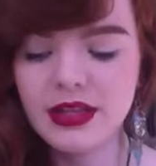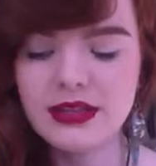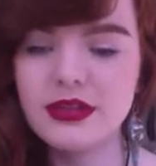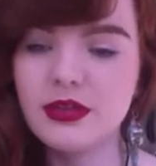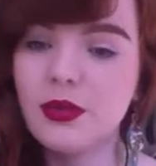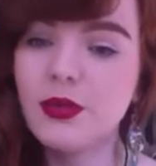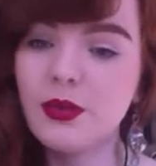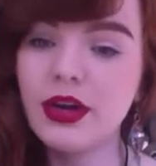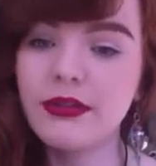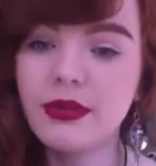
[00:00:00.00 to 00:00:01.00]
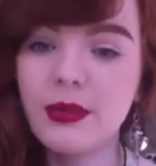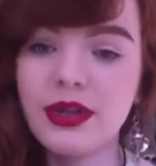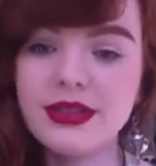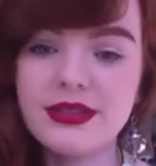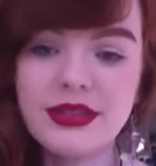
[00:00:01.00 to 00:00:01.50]
this is one of the
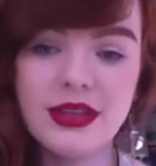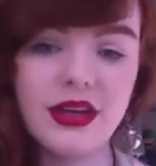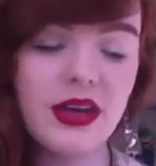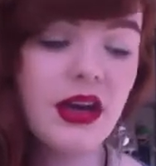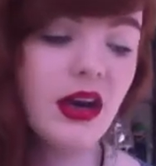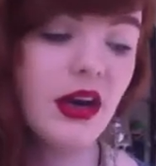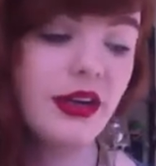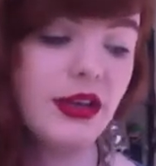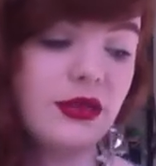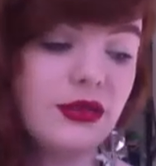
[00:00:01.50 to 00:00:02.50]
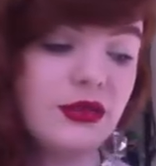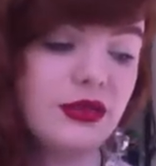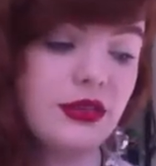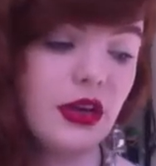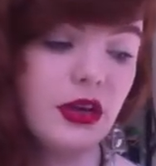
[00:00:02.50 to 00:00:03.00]
ones that I
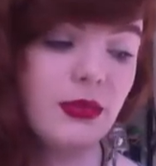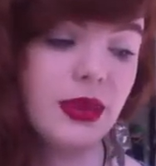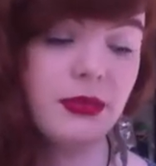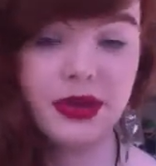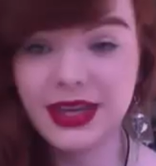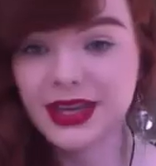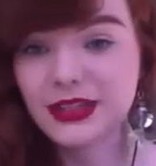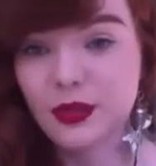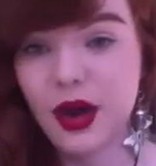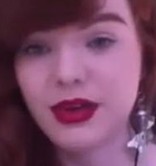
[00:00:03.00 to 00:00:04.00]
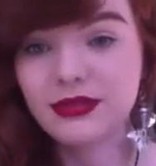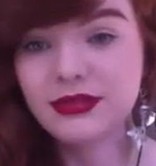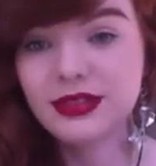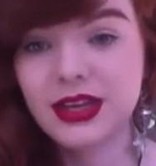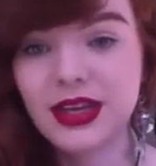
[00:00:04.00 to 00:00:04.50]
use in my kit as well,
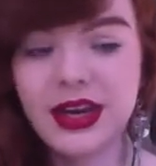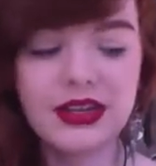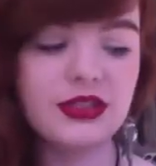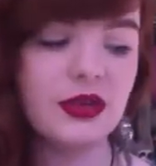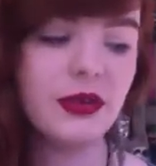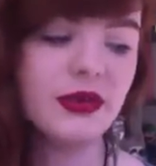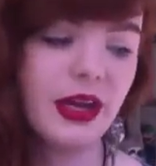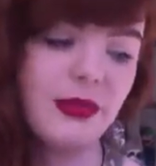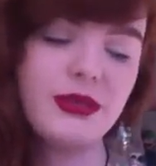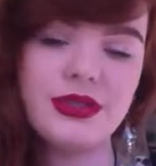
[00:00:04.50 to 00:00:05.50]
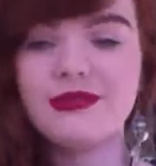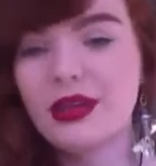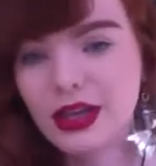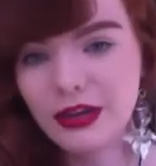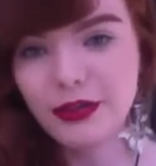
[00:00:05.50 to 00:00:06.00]
and so
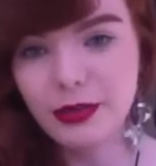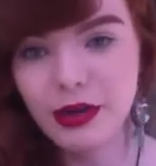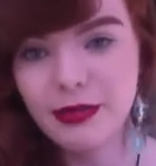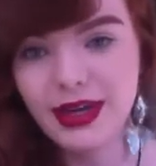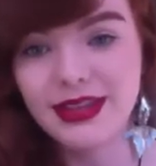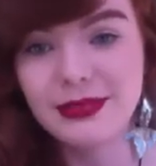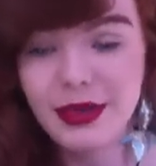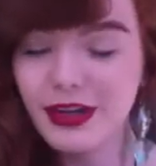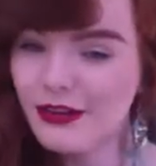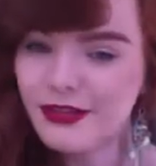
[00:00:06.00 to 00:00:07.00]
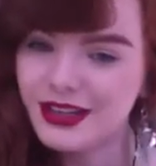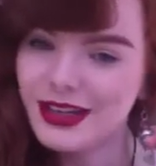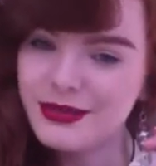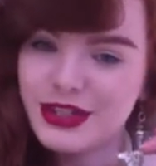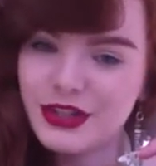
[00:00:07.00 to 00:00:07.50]
I love the pro palettes, but I love the
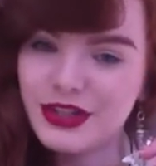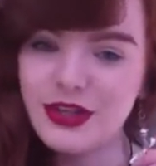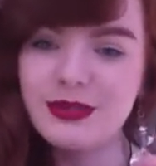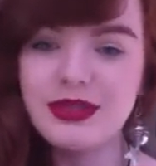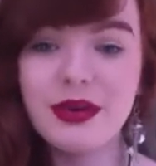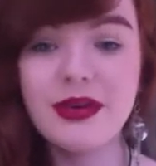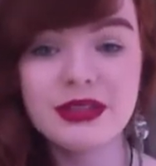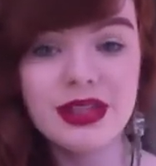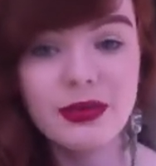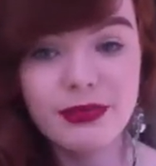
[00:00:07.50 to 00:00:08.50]
lipstick tubes as well, because